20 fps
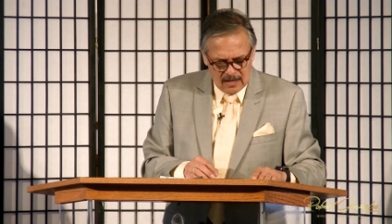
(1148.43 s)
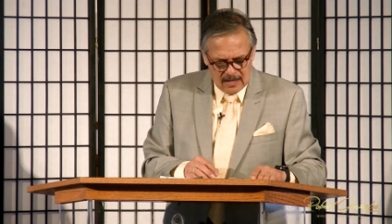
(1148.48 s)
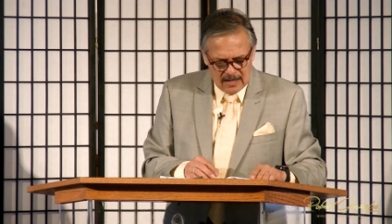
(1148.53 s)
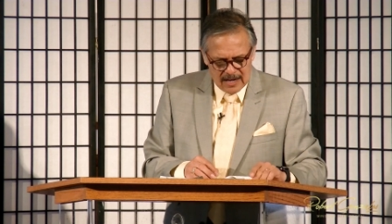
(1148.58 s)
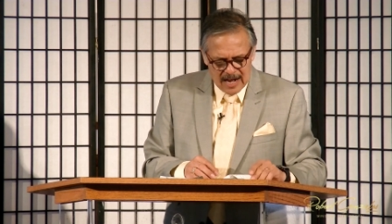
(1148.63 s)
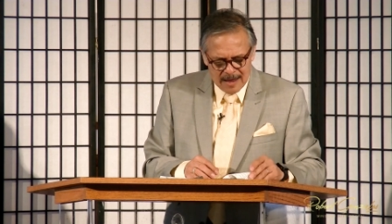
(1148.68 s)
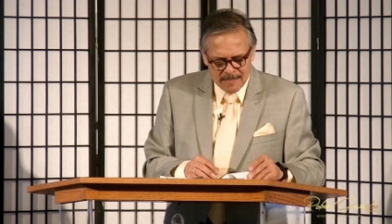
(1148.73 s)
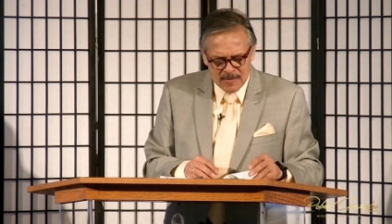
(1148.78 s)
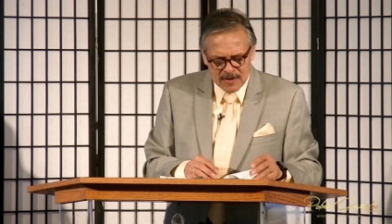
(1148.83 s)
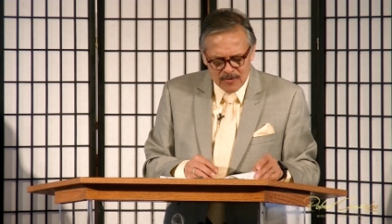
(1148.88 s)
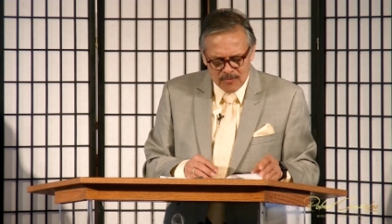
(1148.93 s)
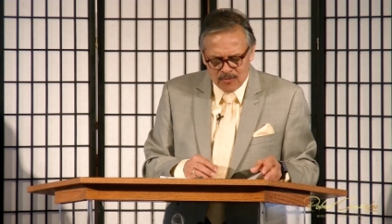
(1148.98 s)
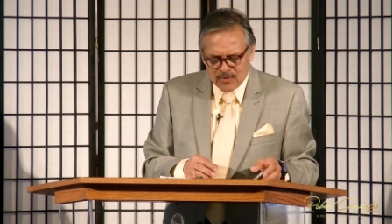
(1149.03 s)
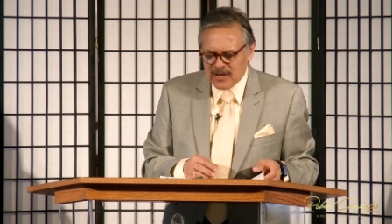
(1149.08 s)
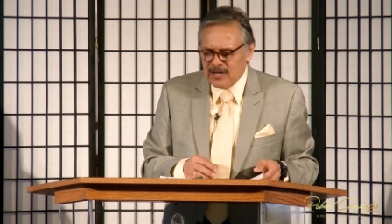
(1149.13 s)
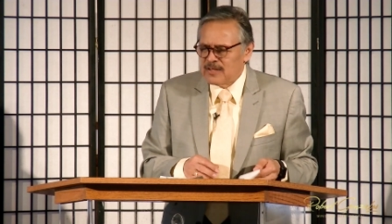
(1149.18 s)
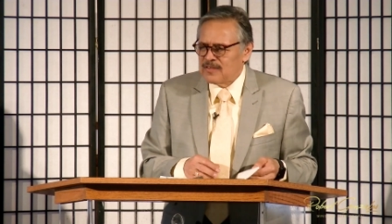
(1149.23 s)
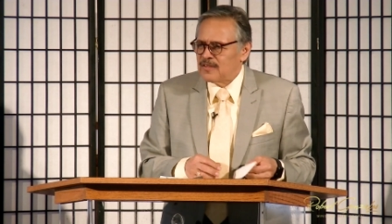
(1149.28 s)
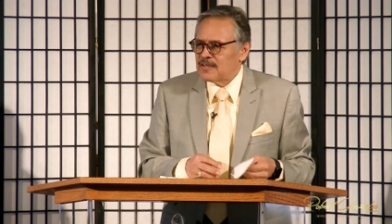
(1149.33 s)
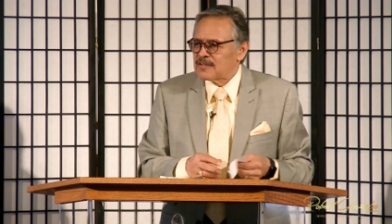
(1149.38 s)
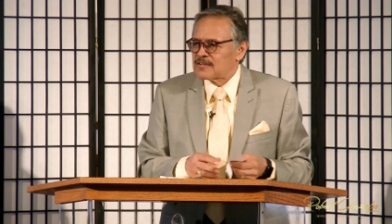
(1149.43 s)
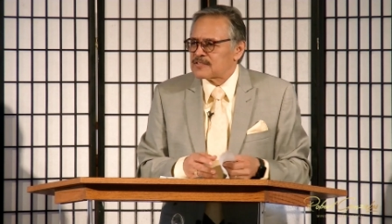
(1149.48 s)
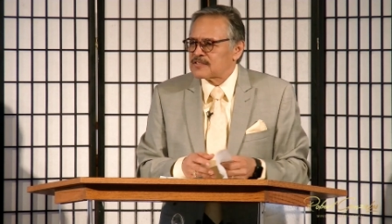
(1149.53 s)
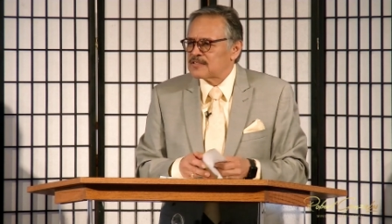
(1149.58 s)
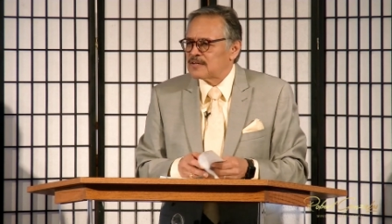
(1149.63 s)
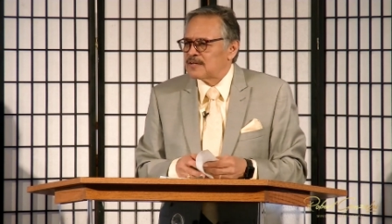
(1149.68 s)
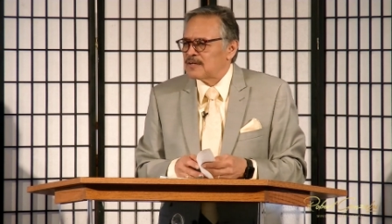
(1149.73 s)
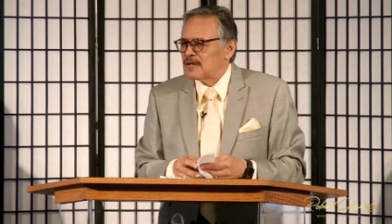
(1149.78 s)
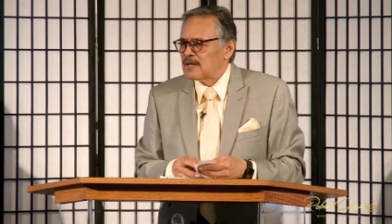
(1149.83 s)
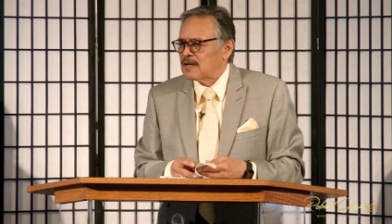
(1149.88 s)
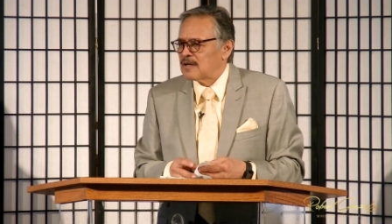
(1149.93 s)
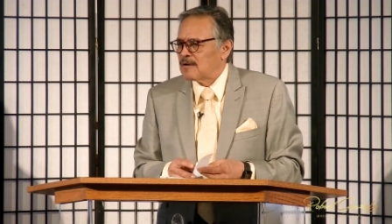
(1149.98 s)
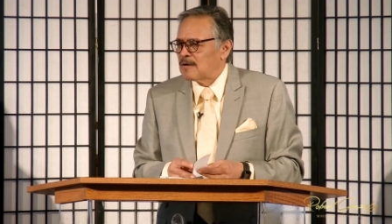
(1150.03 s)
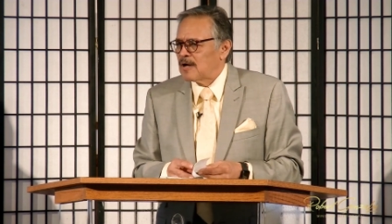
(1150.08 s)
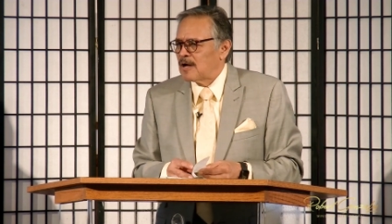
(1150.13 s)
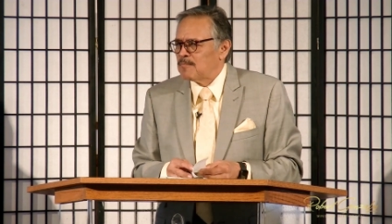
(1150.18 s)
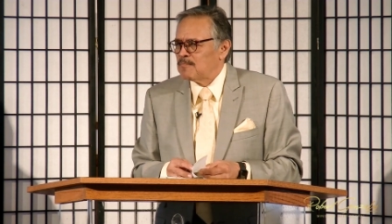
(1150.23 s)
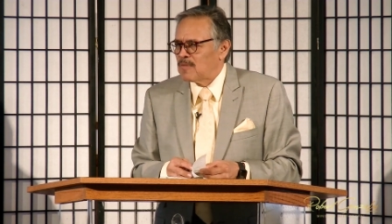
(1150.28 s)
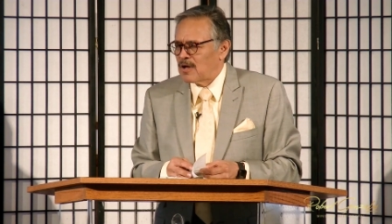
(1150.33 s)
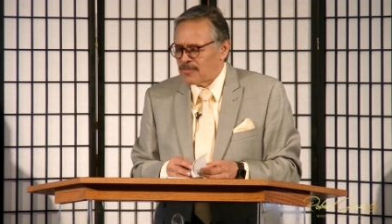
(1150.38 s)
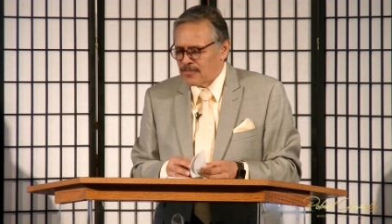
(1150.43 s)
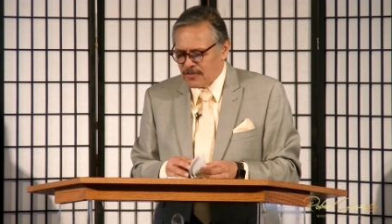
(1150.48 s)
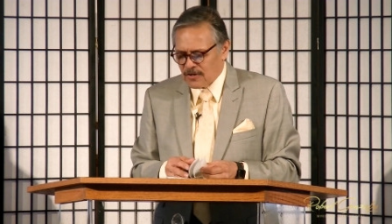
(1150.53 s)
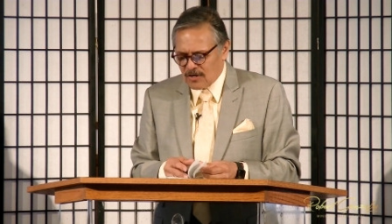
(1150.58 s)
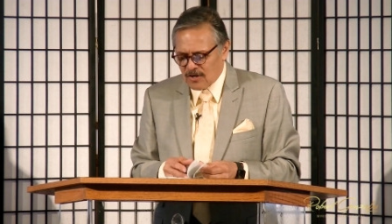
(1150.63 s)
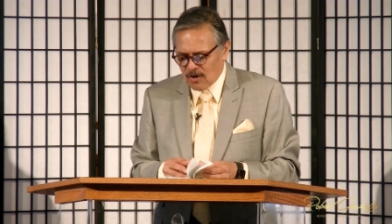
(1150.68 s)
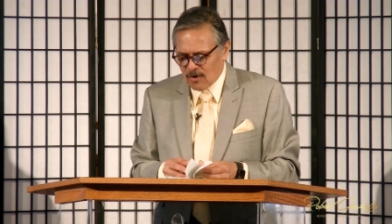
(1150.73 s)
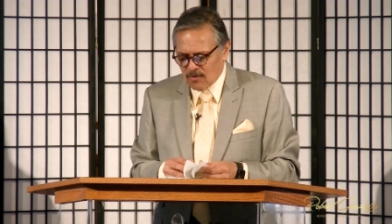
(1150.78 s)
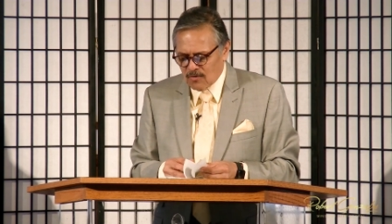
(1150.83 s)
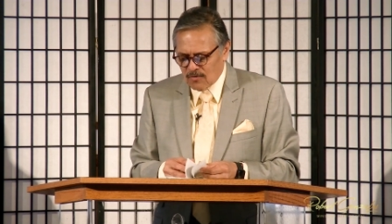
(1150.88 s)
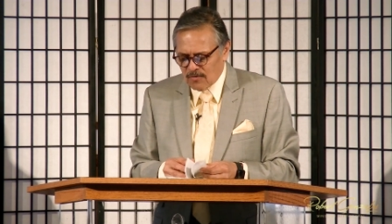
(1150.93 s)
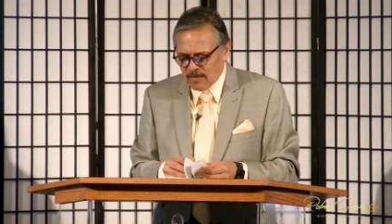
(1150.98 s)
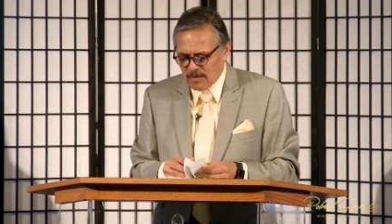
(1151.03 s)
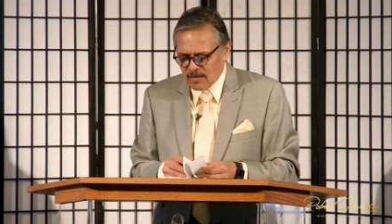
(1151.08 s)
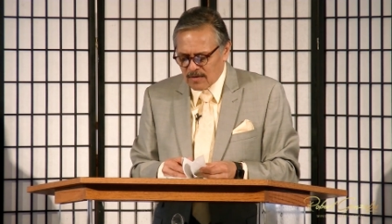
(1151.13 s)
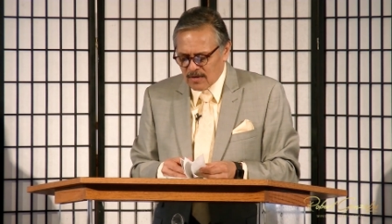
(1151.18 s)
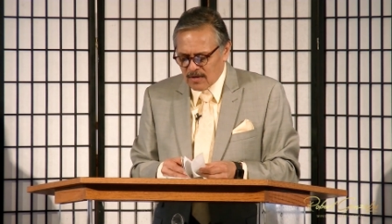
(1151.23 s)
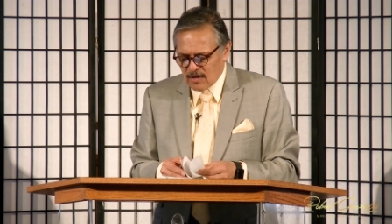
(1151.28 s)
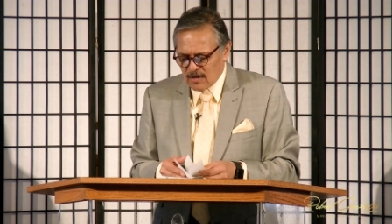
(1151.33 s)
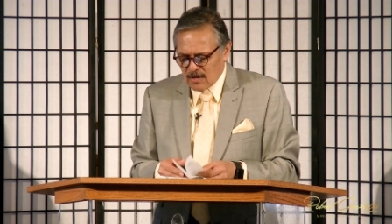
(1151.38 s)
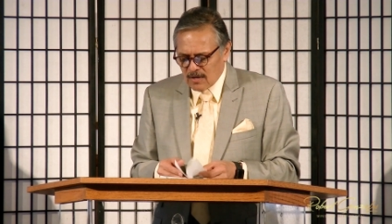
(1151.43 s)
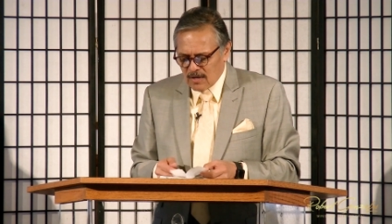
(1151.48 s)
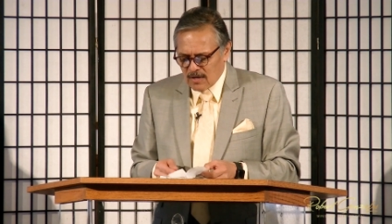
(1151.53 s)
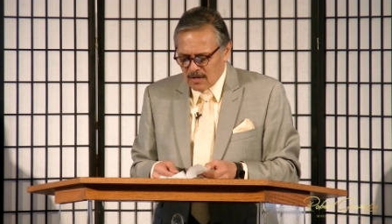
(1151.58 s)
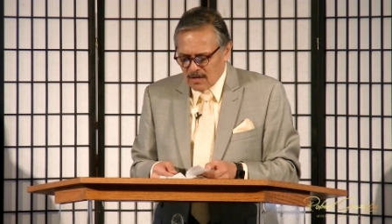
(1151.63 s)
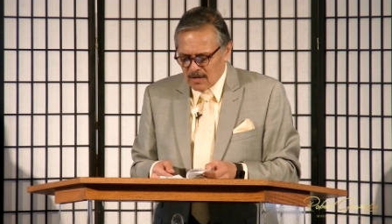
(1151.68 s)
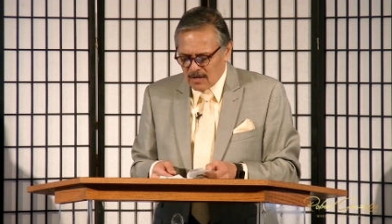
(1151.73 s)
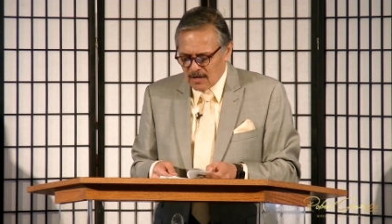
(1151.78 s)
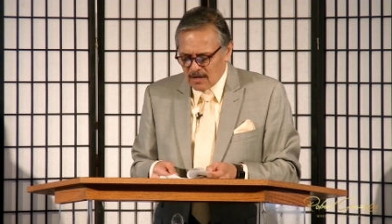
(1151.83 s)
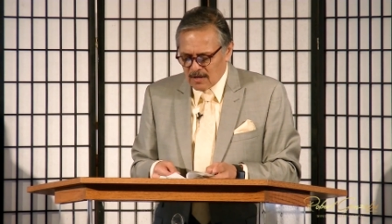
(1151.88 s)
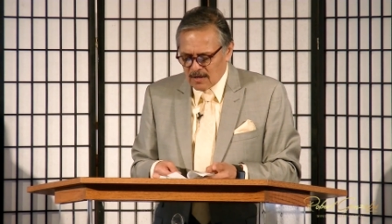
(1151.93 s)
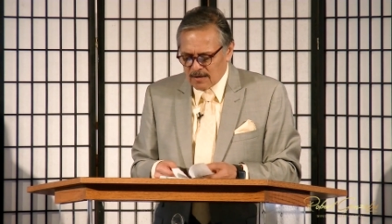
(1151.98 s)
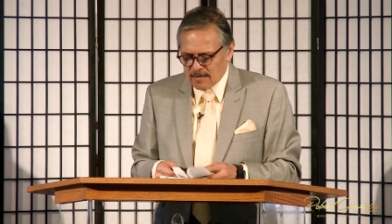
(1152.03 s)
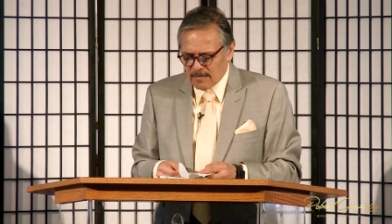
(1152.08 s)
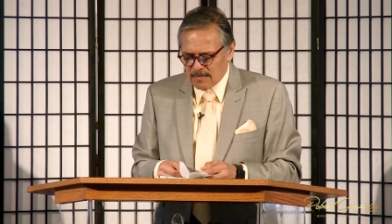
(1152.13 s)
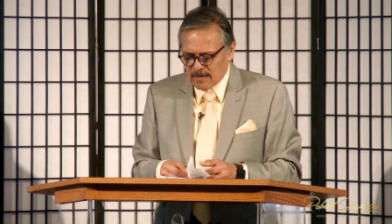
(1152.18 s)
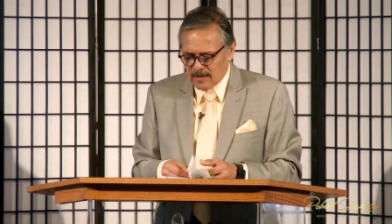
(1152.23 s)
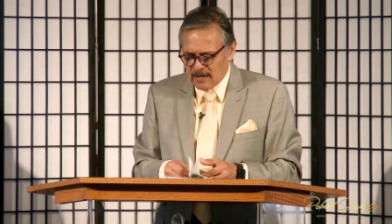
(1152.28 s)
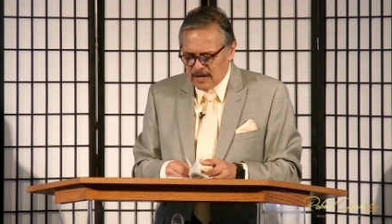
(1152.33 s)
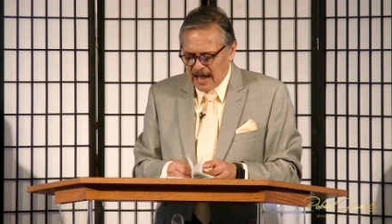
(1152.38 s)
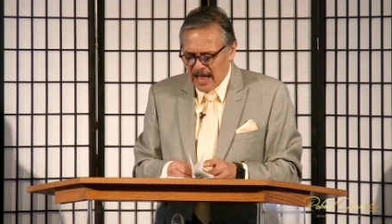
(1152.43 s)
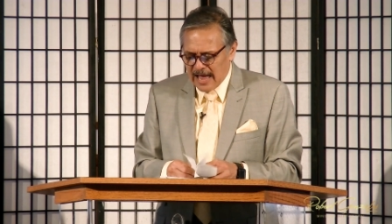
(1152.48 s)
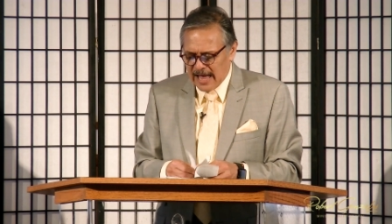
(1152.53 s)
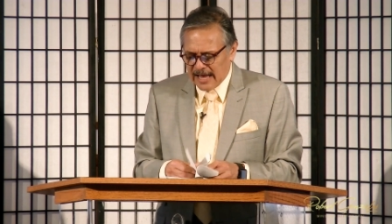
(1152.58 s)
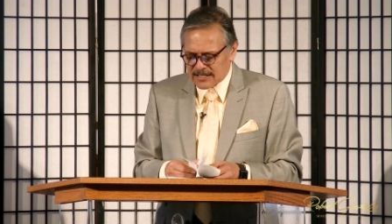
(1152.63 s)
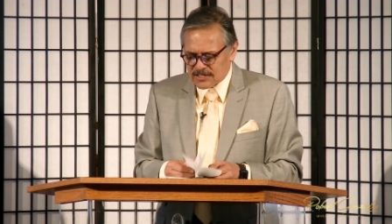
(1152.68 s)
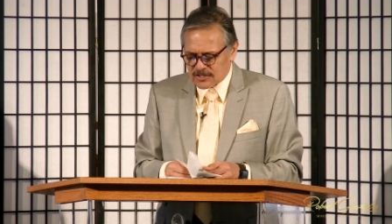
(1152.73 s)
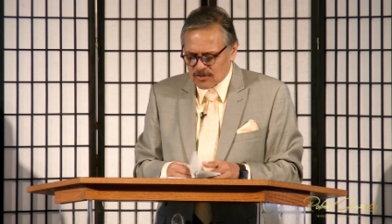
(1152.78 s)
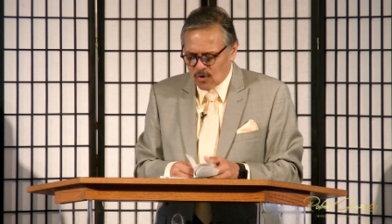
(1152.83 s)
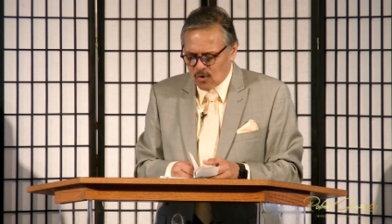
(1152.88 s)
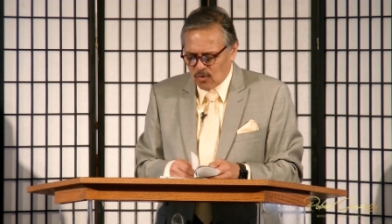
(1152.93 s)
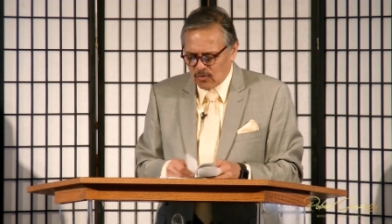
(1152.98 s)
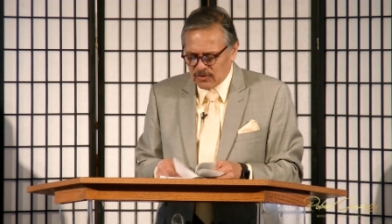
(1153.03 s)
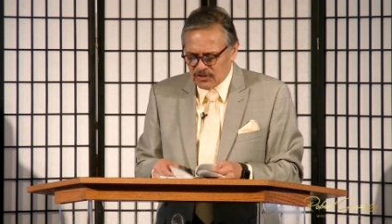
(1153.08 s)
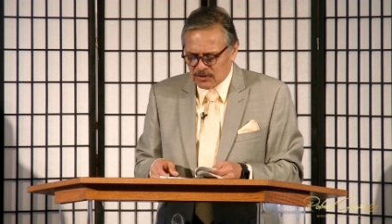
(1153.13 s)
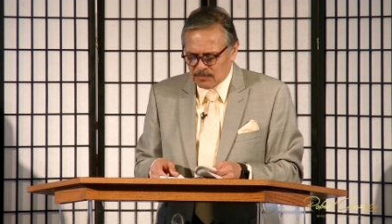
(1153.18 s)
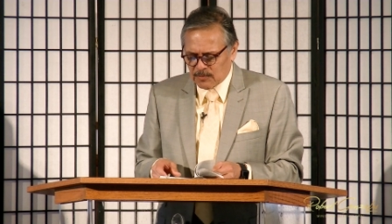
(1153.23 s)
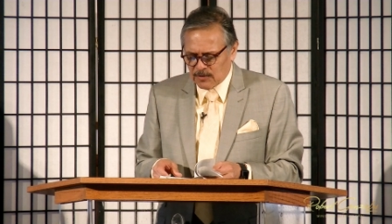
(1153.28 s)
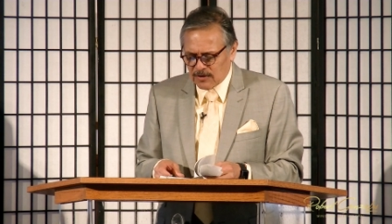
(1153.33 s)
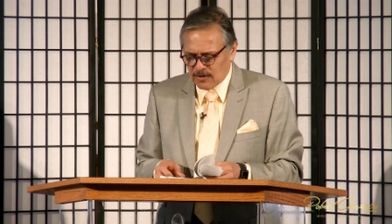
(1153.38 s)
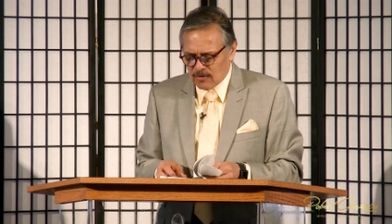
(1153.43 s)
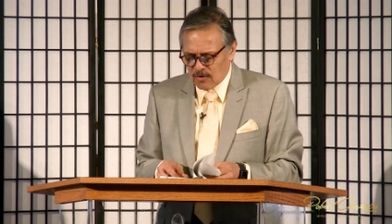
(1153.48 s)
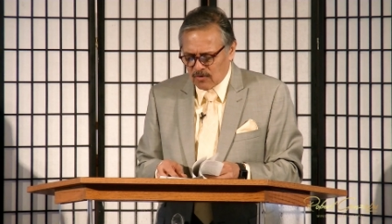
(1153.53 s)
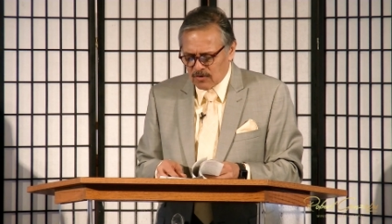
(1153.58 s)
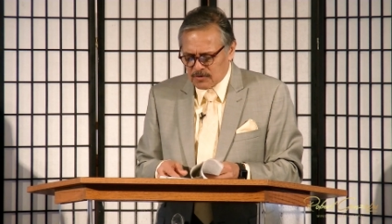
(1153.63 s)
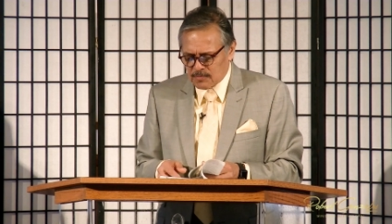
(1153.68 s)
and I've been reading this a month ago, and I asked the Holy Spirit,